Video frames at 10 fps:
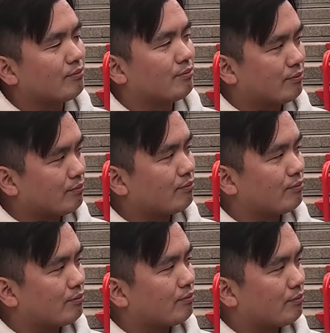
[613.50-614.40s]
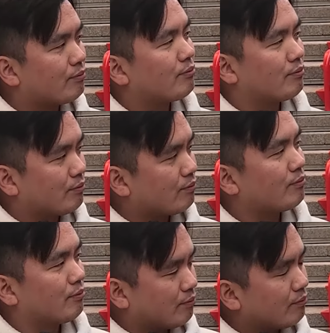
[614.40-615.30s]

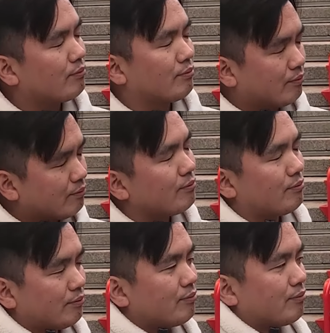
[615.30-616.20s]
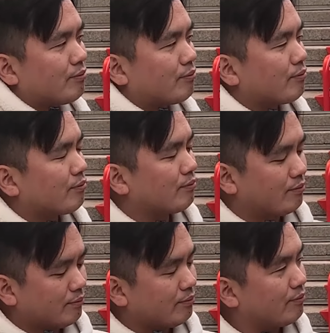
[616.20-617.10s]

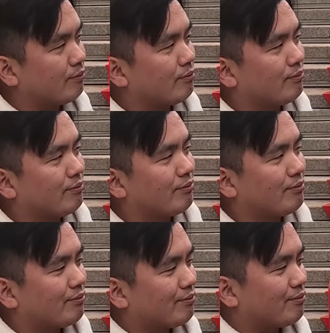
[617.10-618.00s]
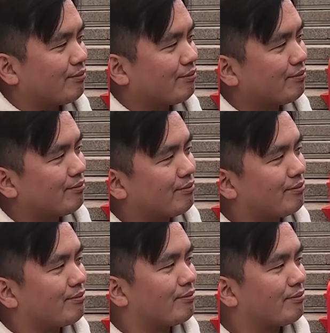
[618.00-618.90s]

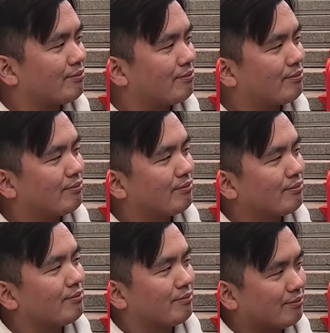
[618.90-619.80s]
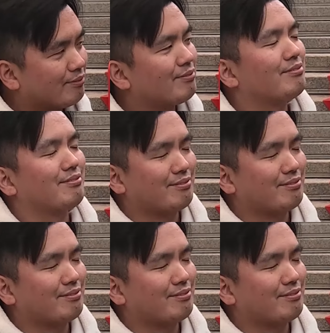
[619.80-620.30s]
[no speech]